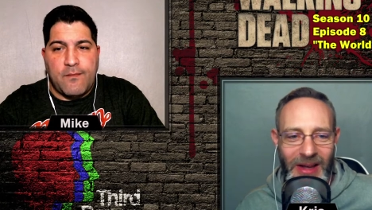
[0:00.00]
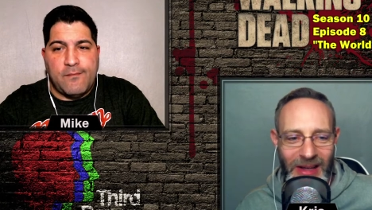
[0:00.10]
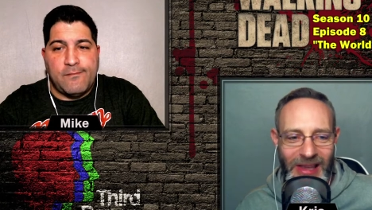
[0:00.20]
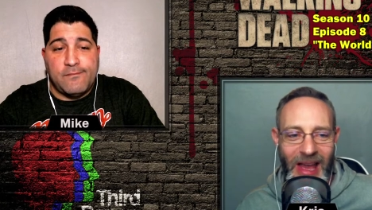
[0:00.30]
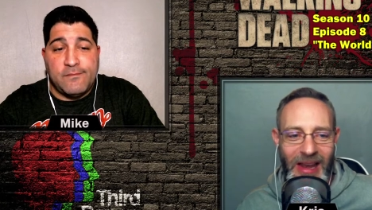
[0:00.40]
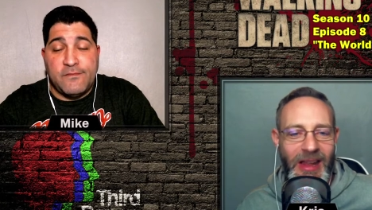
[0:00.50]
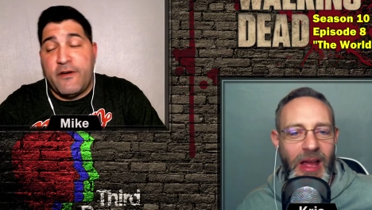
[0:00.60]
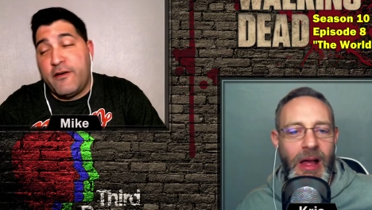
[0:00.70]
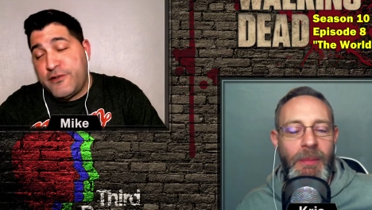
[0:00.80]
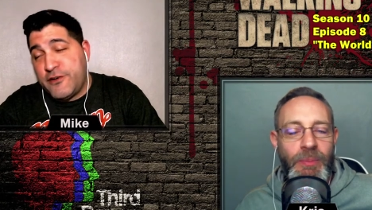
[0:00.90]
Speaker 1: again.
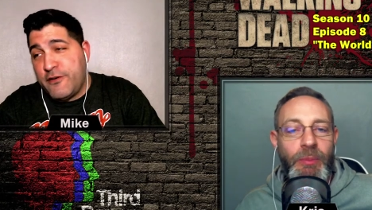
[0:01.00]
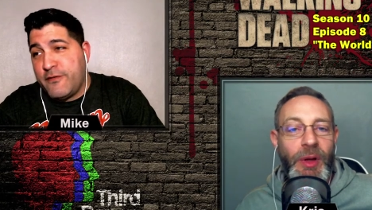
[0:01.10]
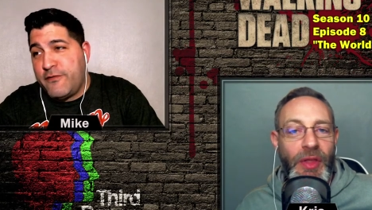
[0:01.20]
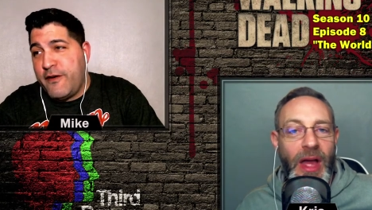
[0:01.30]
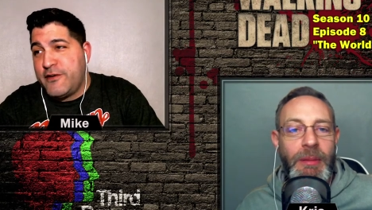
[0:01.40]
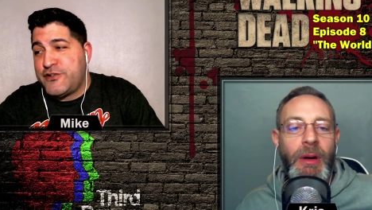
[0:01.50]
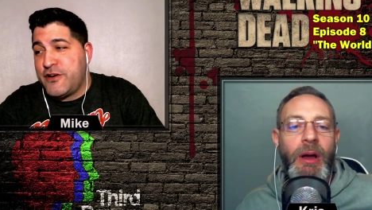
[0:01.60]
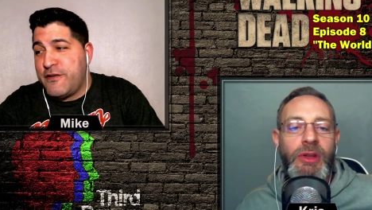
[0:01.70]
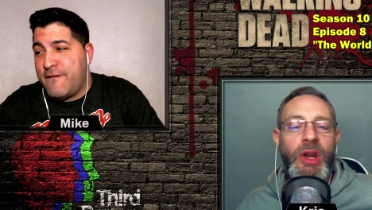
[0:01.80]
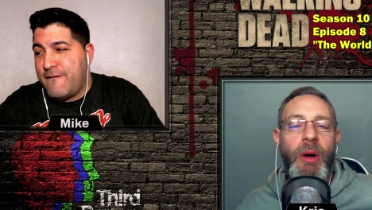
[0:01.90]
Very true. But Very then,
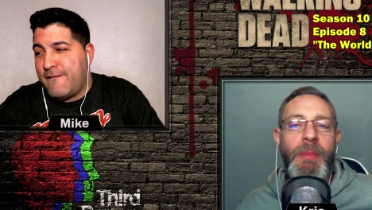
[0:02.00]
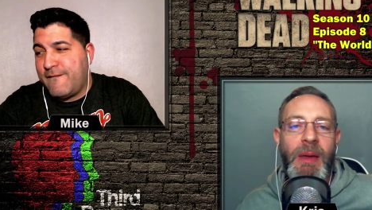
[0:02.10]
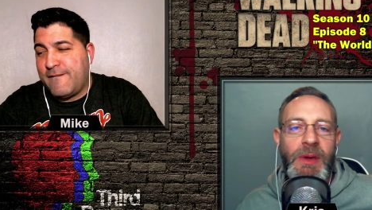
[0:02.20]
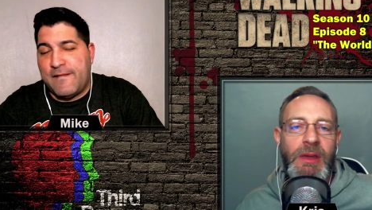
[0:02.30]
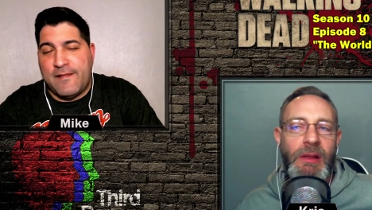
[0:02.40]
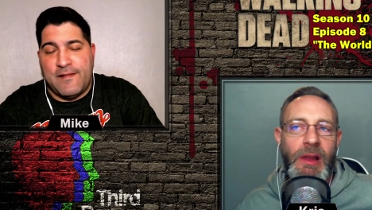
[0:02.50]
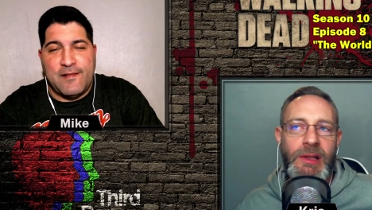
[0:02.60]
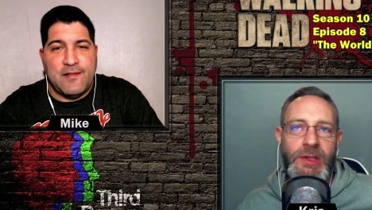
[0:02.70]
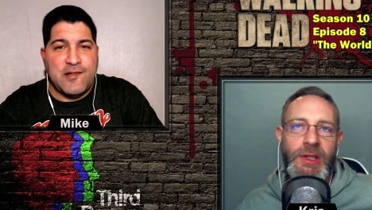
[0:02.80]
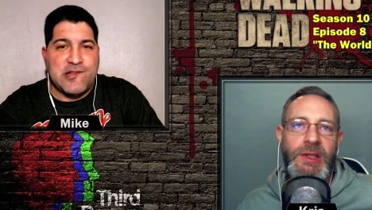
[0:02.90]
true. you know what? Maybe
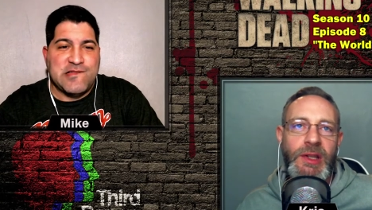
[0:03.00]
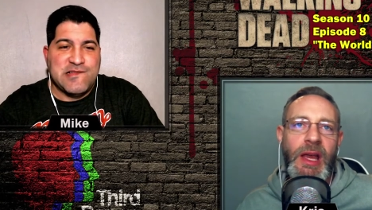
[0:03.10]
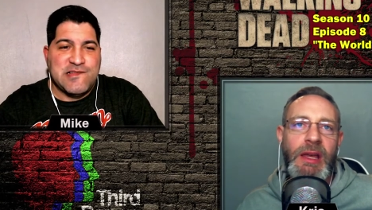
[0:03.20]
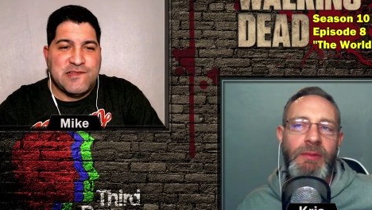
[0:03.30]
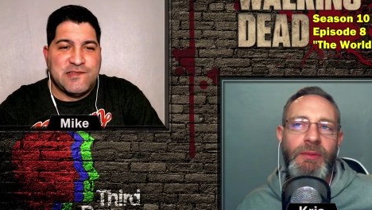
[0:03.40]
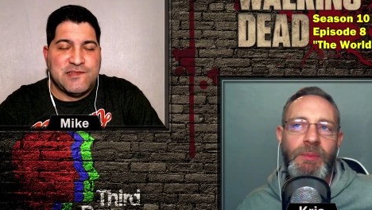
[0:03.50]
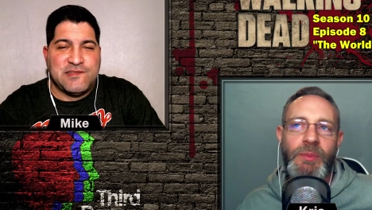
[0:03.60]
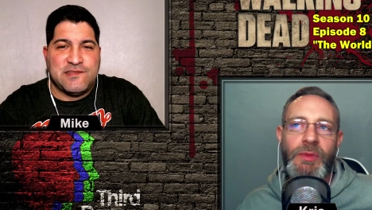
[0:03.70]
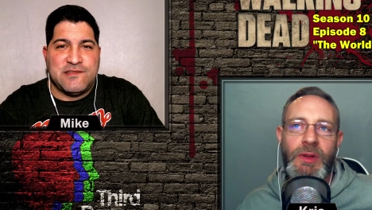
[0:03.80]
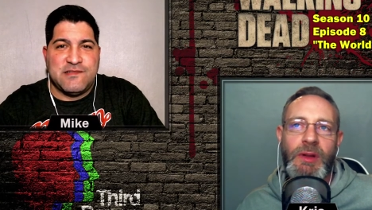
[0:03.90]
let's just say,
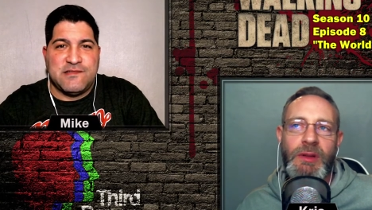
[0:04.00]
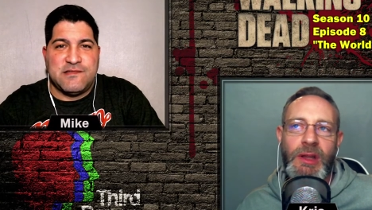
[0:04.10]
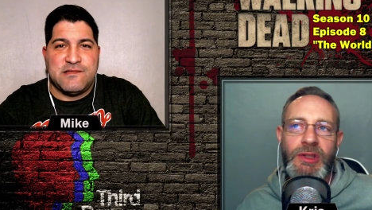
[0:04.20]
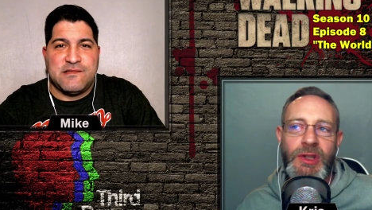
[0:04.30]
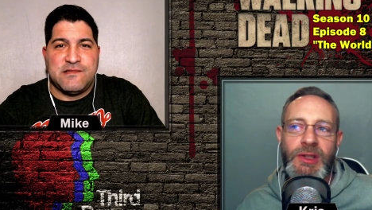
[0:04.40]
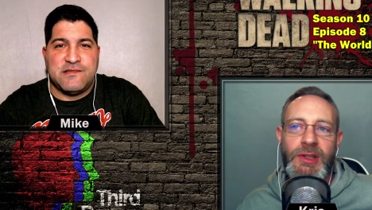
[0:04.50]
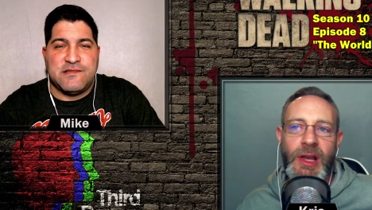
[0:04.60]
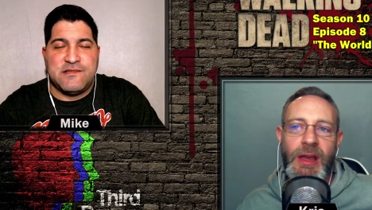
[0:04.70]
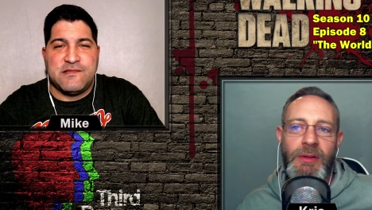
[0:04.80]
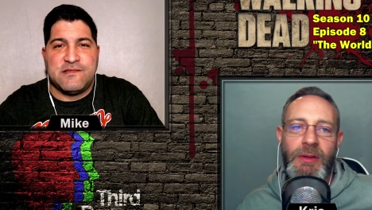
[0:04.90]
let's just
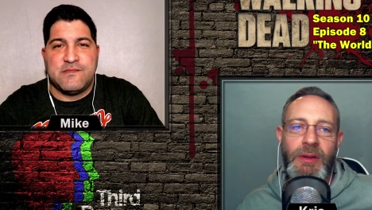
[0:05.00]
say,